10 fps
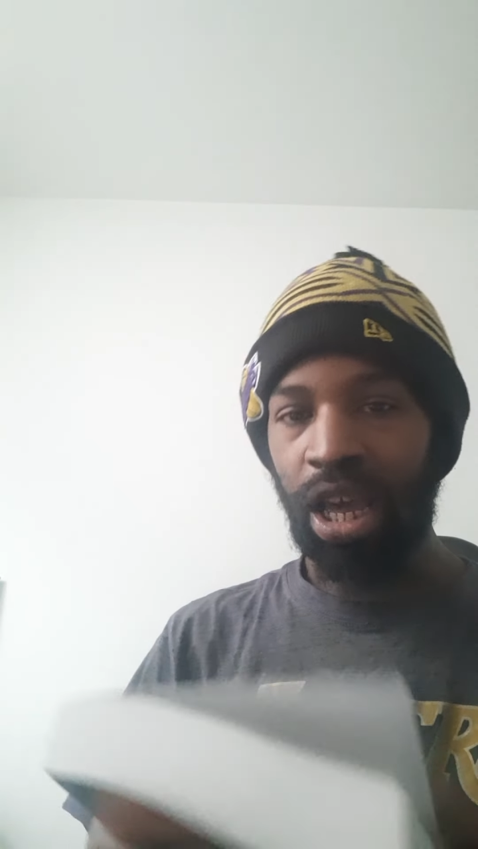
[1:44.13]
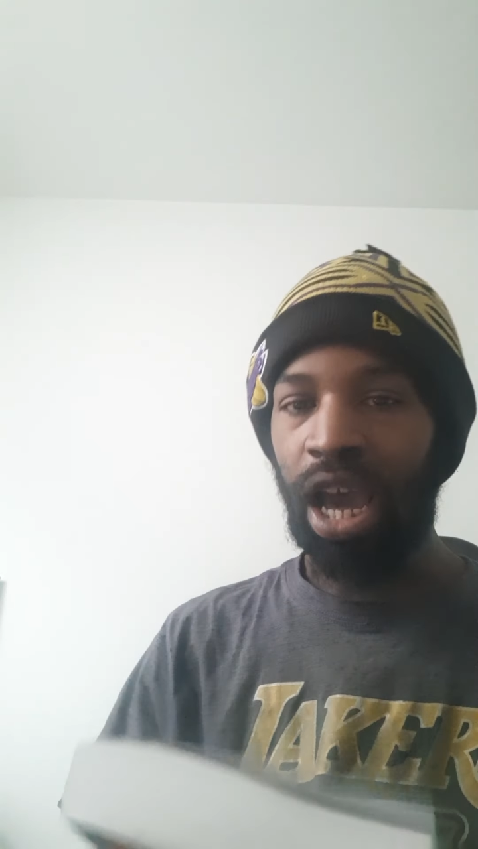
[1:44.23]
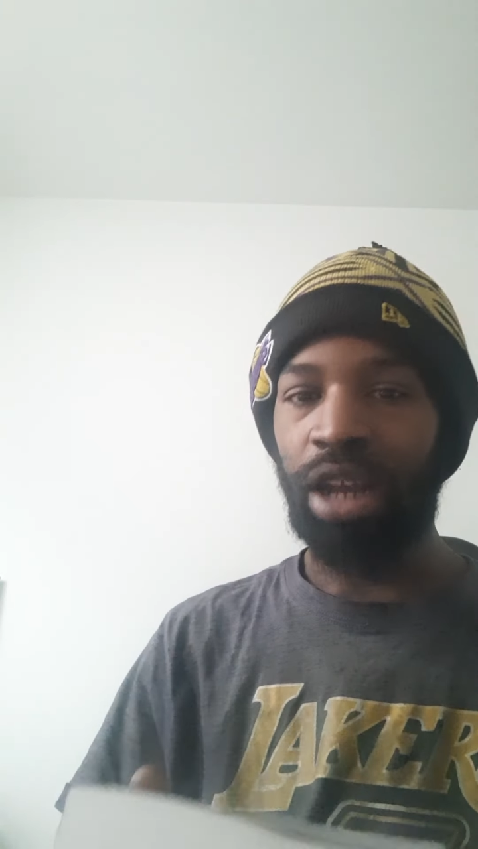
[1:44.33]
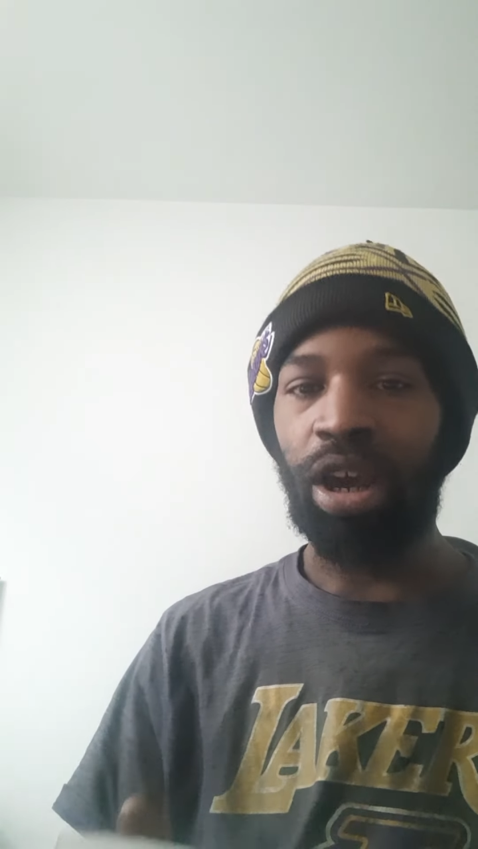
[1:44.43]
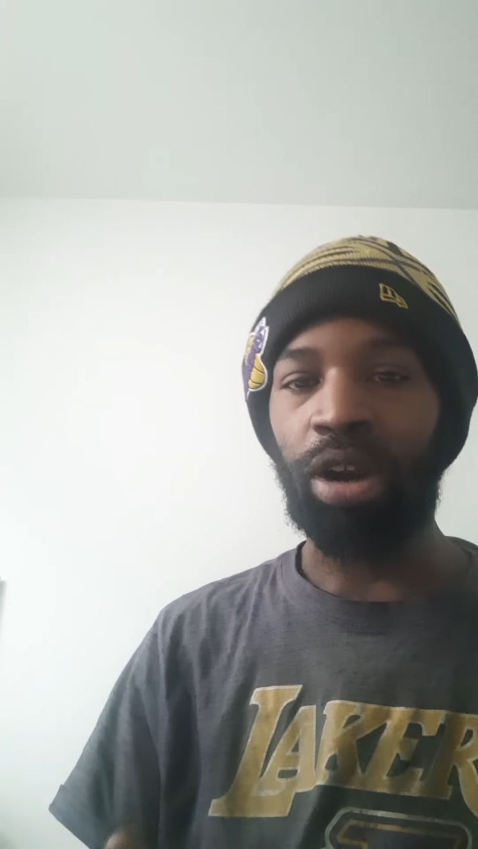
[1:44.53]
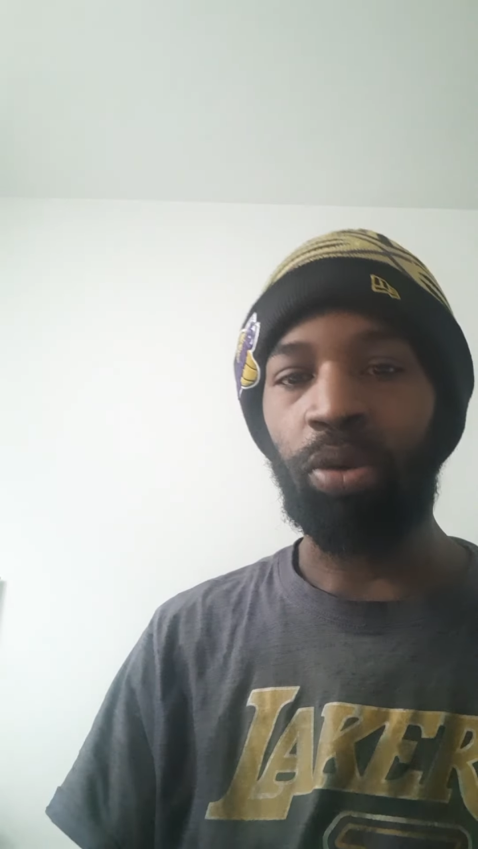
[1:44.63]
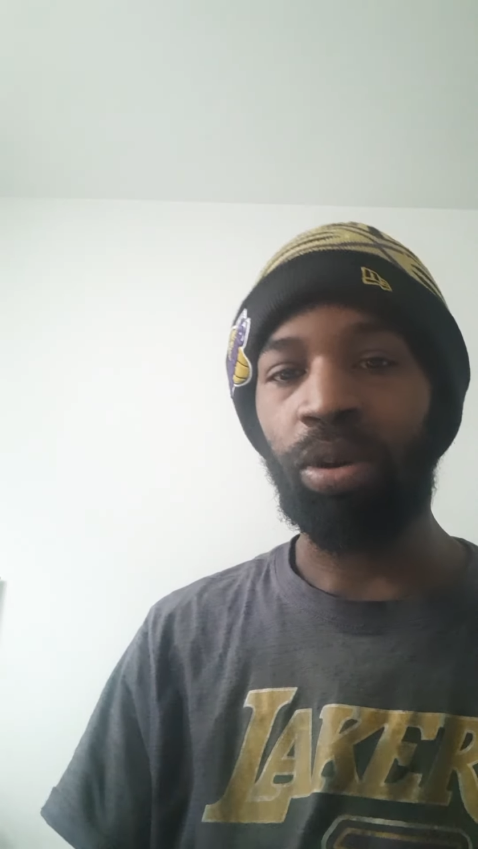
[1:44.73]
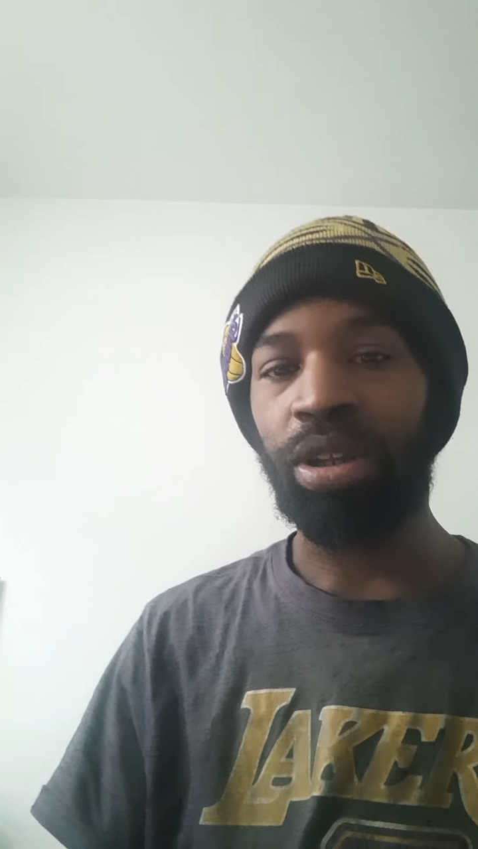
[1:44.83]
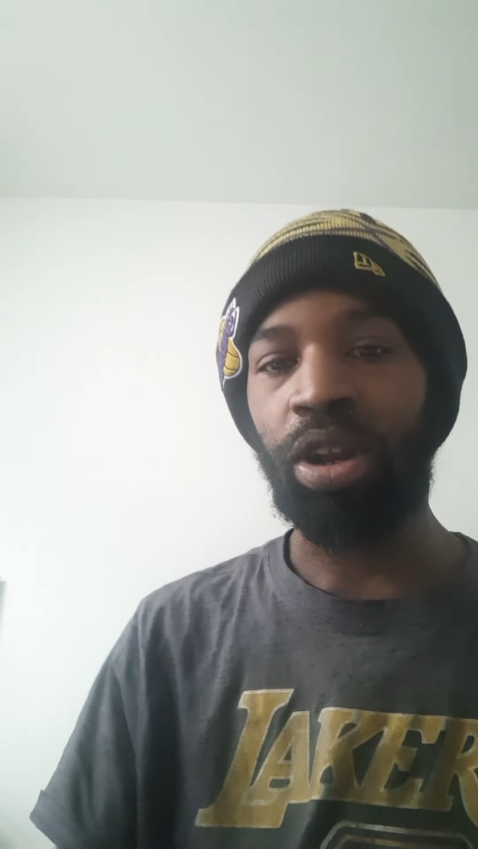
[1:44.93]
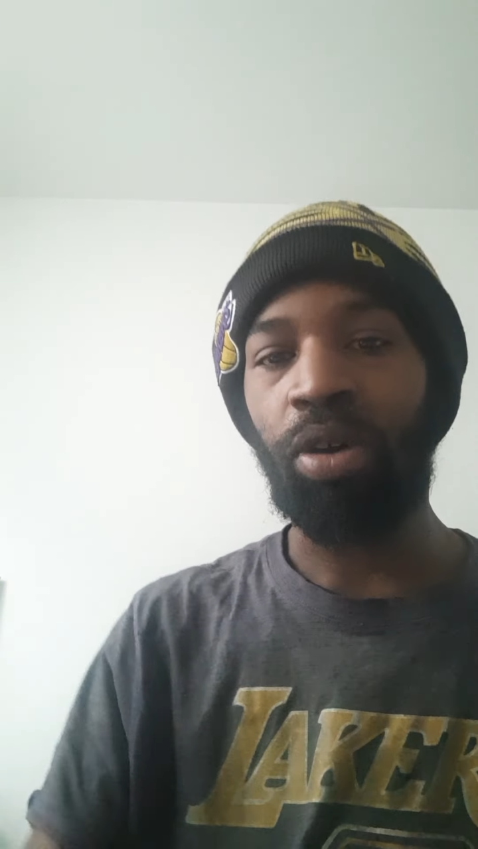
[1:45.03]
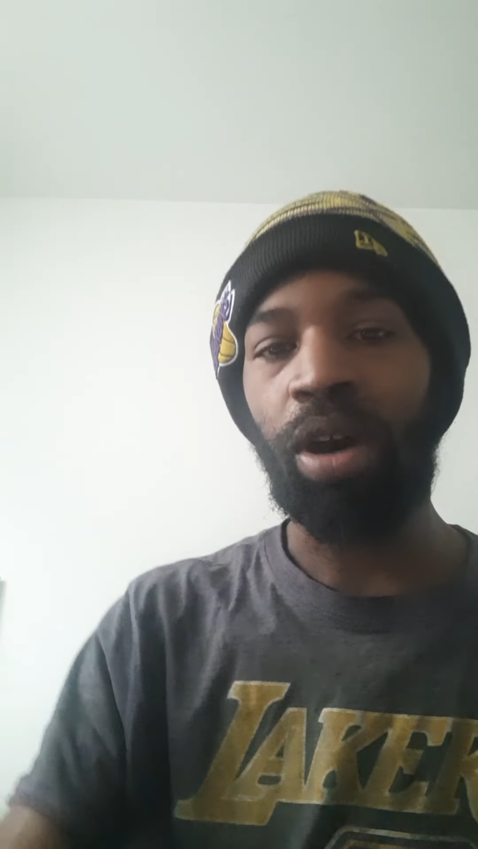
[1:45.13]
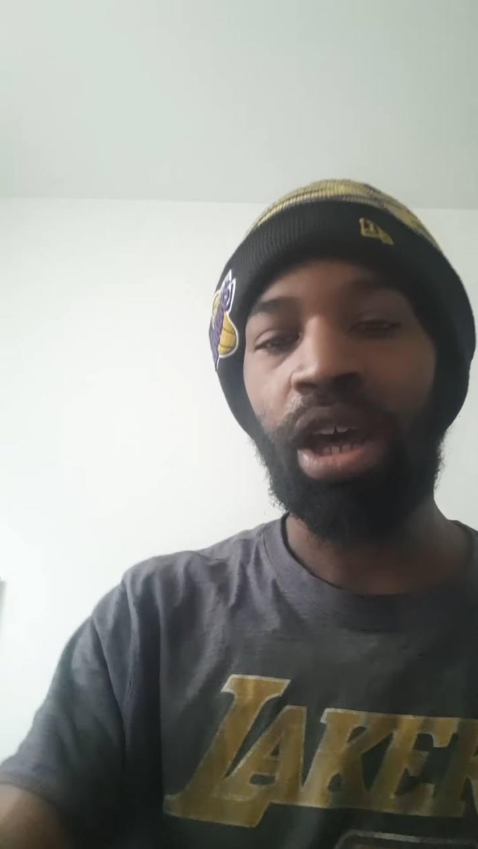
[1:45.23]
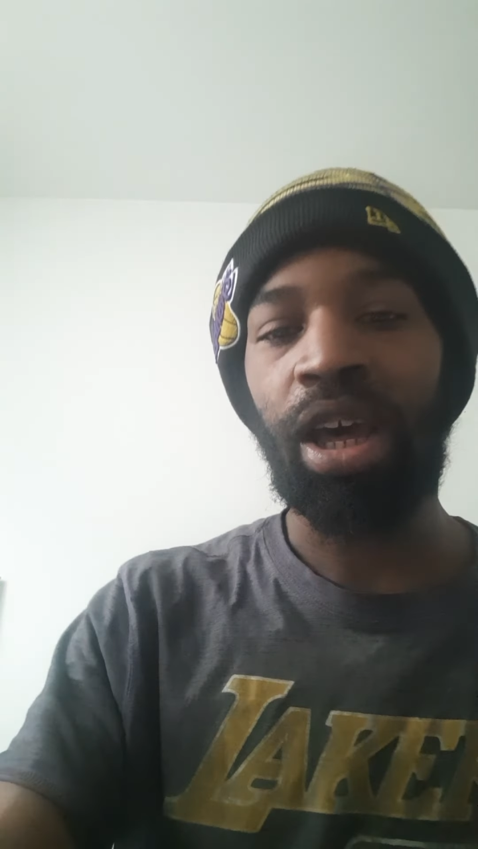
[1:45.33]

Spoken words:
I don't want to know.